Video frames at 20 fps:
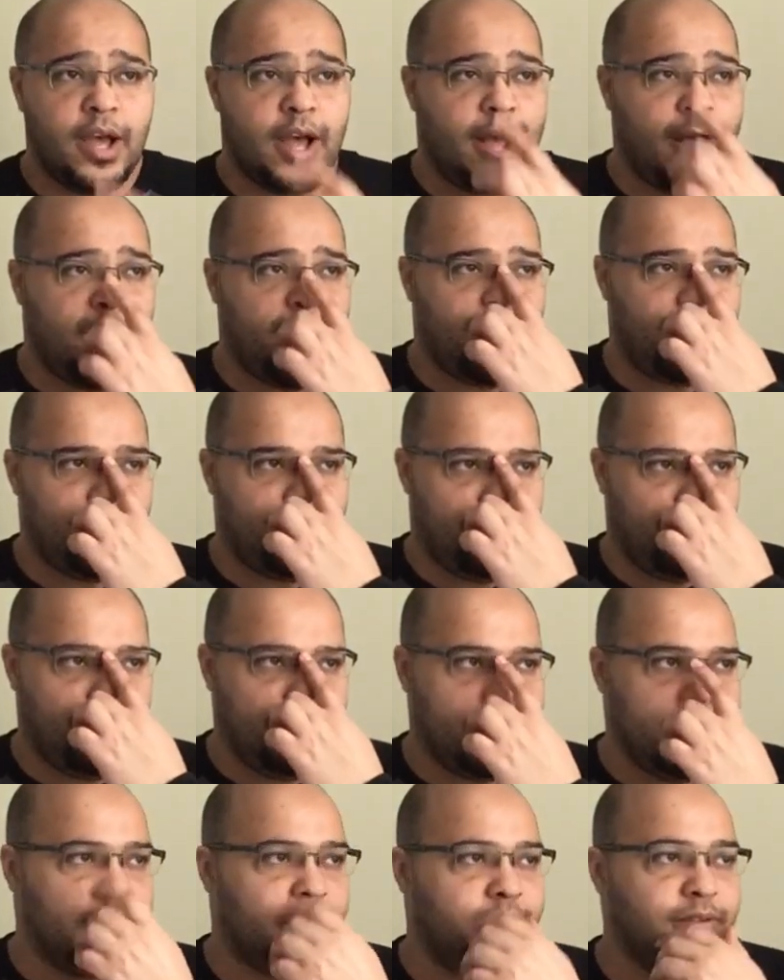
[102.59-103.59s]

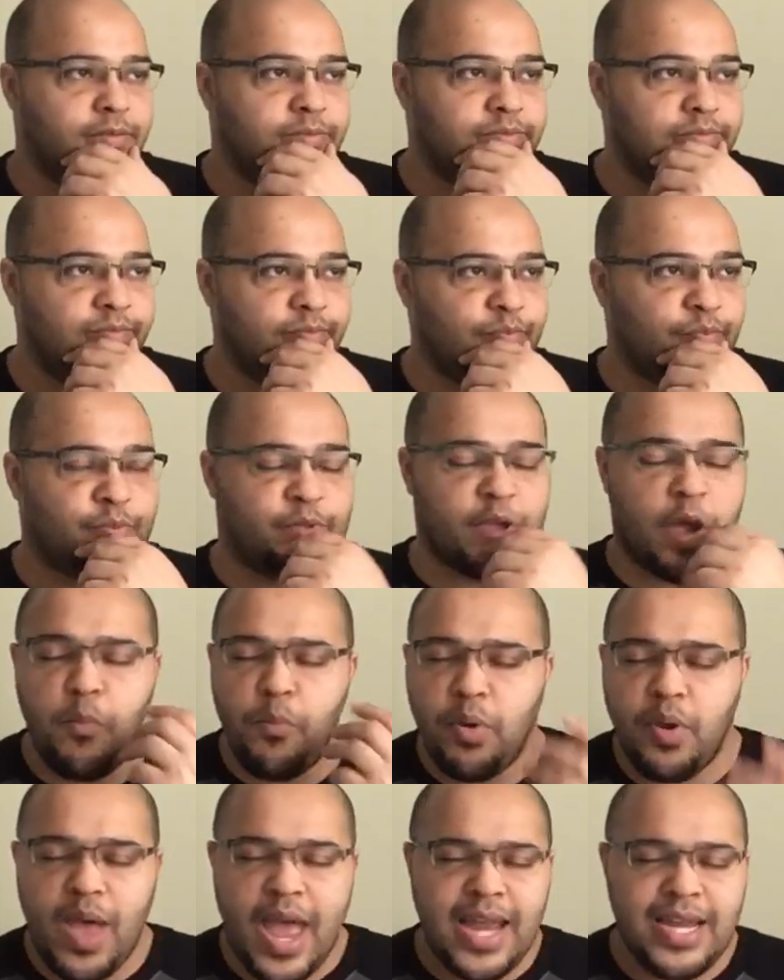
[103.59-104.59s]
Don't
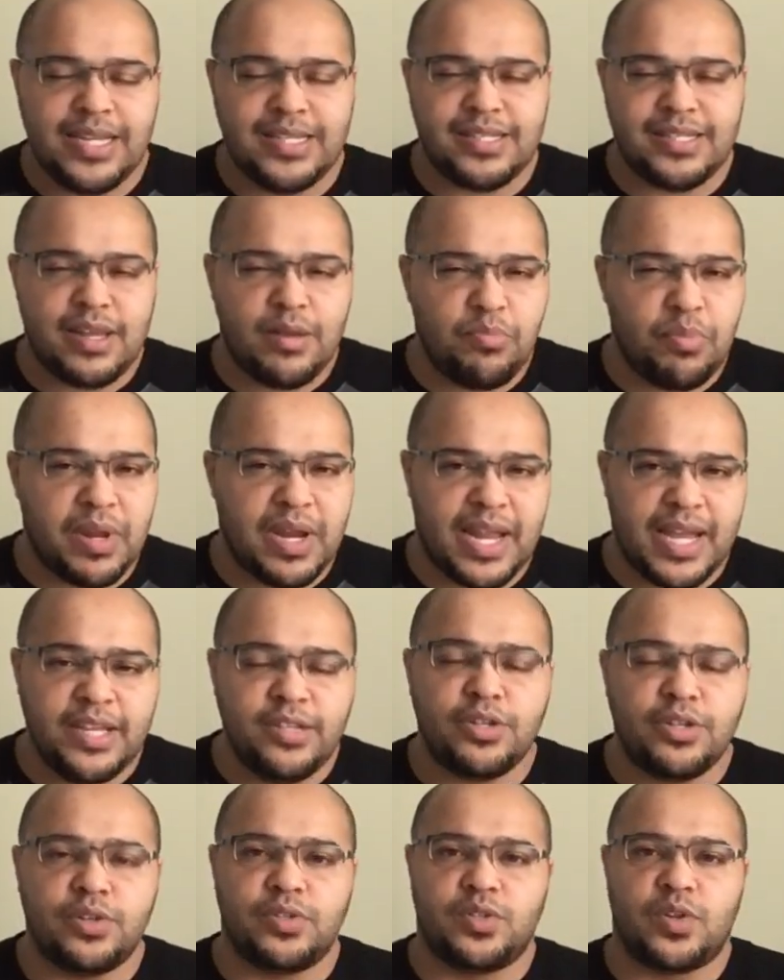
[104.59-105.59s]
put any
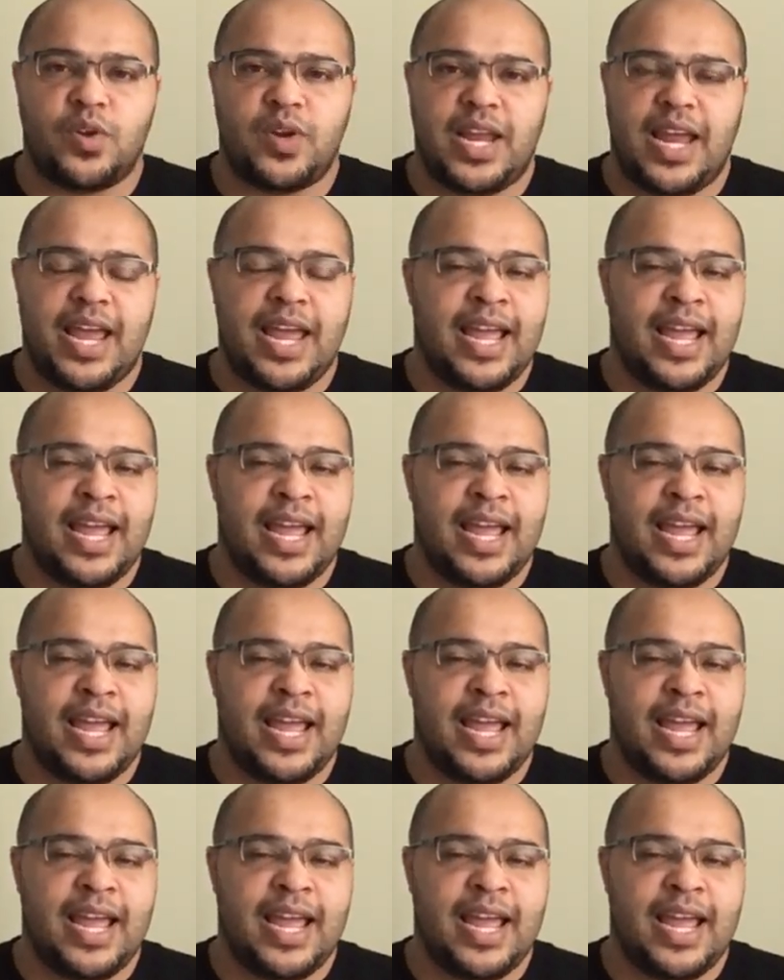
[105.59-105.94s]
stipulations on it.